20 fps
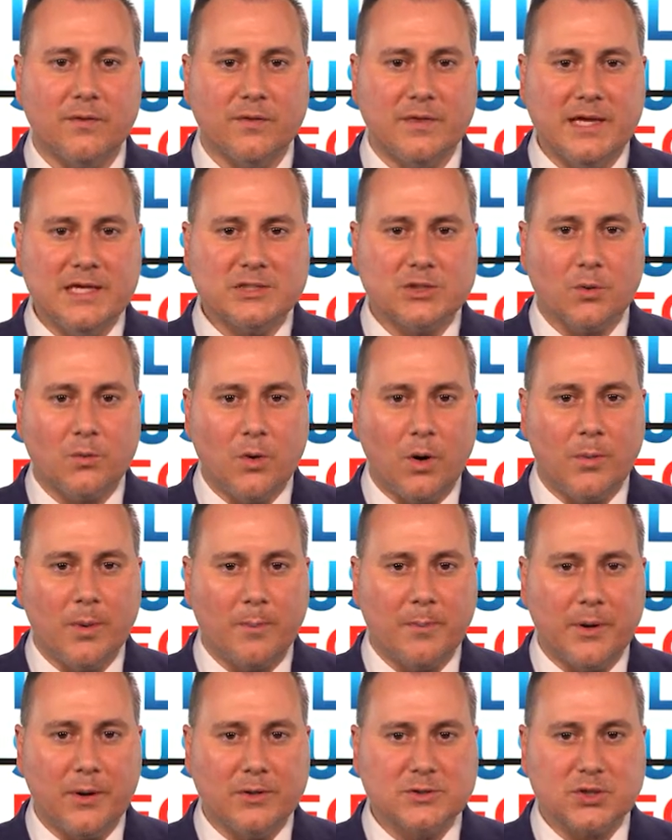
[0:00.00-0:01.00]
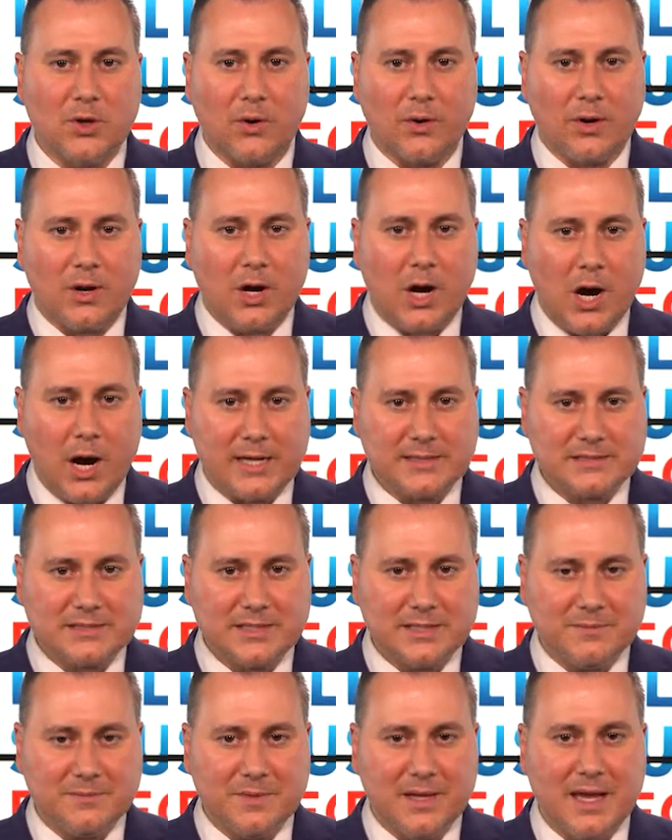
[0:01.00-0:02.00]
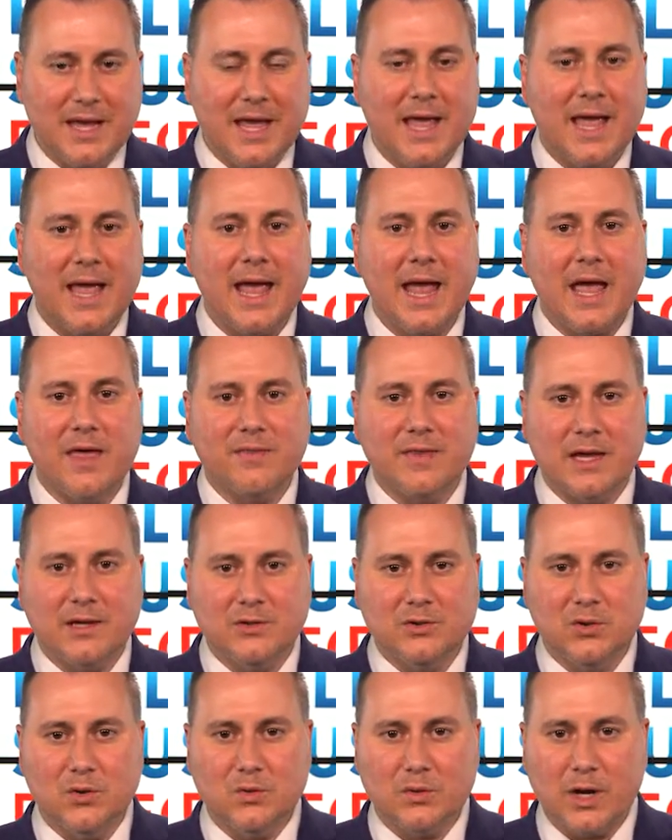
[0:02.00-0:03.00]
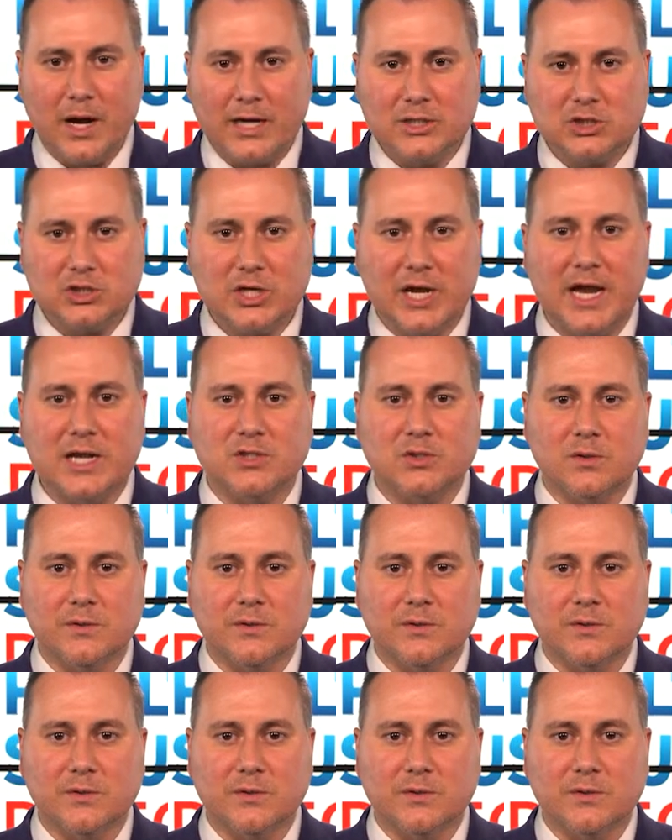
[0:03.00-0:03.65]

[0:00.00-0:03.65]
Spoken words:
These enrollment periods are constant and they do not change.